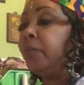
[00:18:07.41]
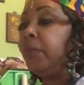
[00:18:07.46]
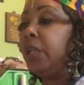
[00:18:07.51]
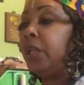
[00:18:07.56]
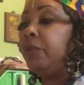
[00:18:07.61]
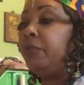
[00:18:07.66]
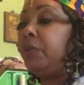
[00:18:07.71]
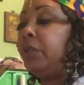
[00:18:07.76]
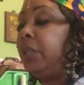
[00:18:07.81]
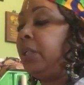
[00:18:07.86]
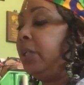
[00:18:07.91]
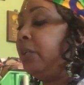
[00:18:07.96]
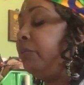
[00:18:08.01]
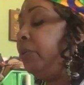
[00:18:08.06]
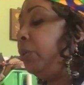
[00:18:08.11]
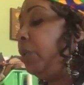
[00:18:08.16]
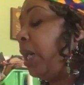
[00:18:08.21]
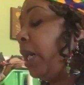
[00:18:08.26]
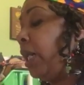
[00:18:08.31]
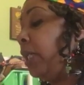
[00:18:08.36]
if any of
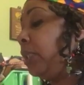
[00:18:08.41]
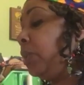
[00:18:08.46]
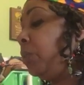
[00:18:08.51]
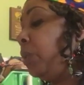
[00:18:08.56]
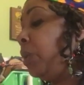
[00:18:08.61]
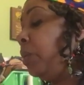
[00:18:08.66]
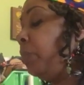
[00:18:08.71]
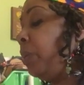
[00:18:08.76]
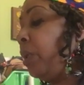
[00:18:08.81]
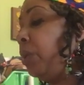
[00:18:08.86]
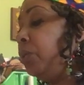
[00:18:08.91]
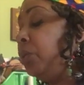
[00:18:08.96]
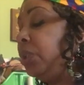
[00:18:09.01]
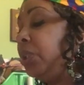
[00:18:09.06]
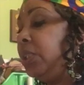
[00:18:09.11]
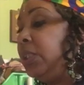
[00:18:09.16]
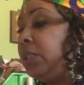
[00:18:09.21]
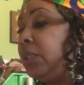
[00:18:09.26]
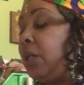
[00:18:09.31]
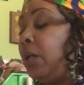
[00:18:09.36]
you guys want to
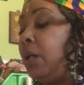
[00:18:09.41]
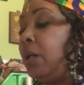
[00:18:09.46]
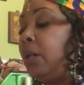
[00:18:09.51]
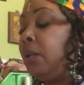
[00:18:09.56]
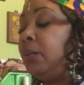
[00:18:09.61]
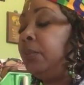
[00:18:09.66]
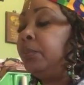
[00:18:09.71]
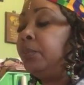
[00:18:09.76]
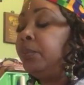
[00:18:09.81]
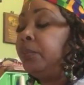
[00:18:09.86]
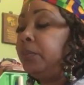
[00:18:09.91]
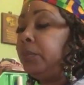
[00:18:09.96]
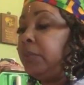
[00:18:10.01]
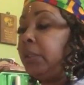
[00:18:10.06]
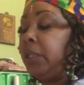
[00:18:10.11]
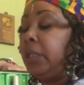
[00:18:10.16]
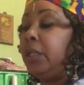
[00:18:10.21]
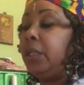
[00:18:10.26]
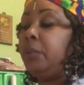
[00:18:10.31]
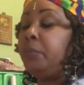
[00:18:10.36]
purchase
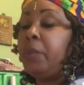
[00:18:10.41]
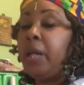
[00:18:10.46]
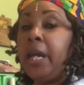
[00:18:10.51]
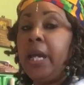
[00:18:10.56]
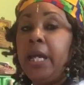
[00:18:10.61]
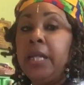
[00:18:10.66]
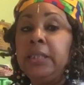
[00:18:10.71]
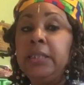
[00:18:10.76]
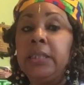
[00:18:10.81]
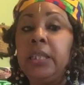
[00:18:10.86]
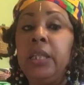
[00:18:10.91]
any mask.